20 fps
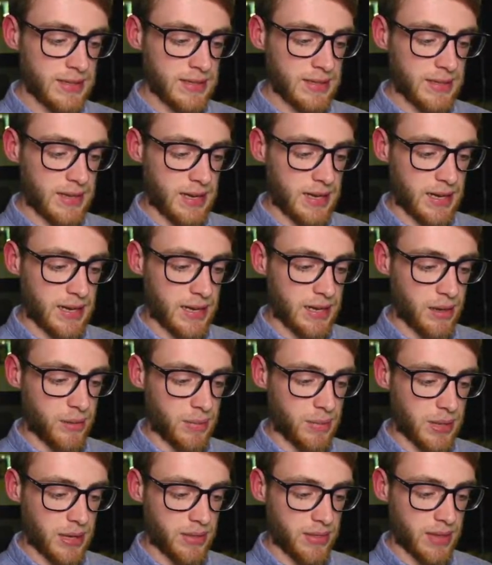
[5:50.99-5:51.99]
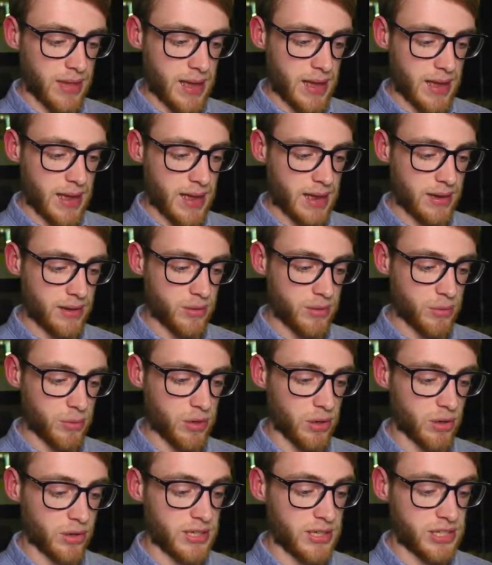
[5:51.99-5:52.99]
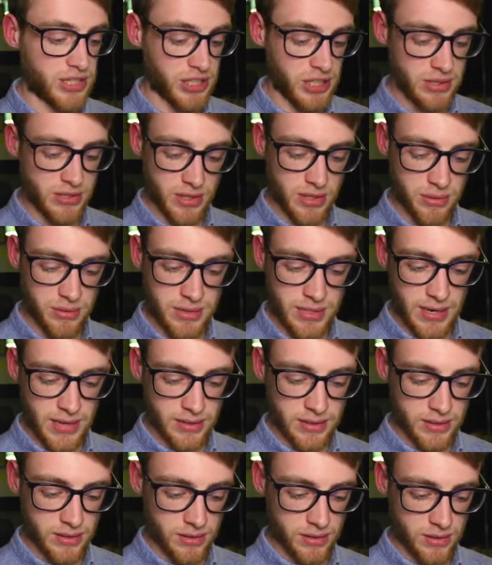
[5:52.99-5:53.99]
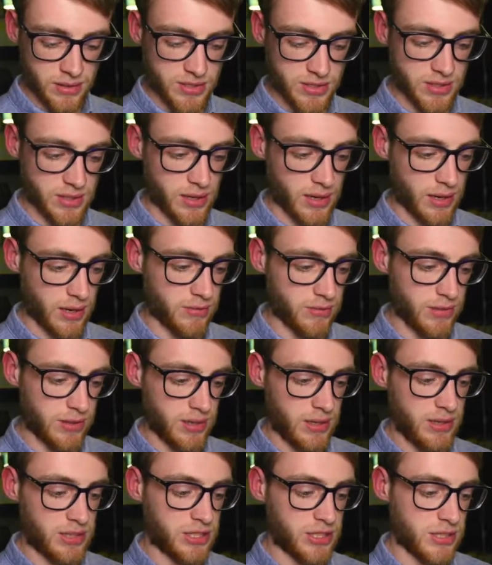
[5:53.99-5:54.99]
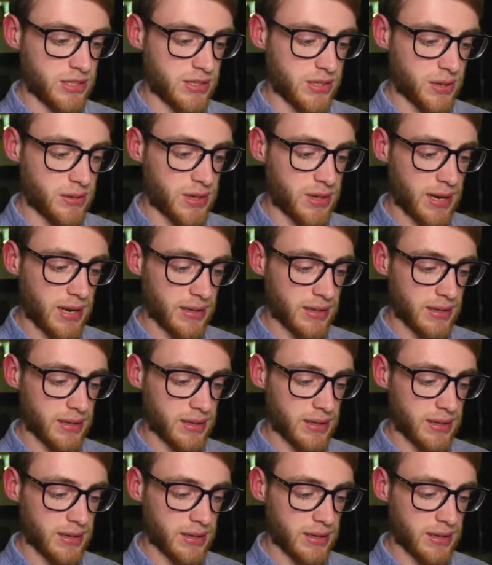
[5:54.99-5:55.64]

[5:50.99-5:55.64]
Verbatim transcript: Um, and then we've got the Jinzo deck, the start of the Jinzo deck,